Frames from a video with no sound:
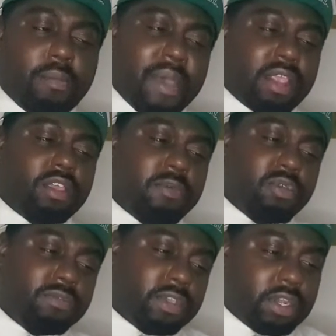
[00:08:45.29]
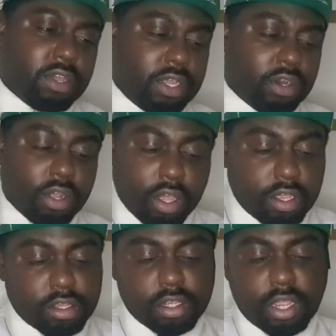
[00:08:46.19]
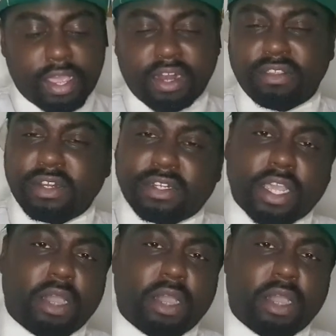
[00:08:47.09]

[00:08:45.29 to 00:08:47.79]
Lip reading: Back to the movie. Look, at the end of the day,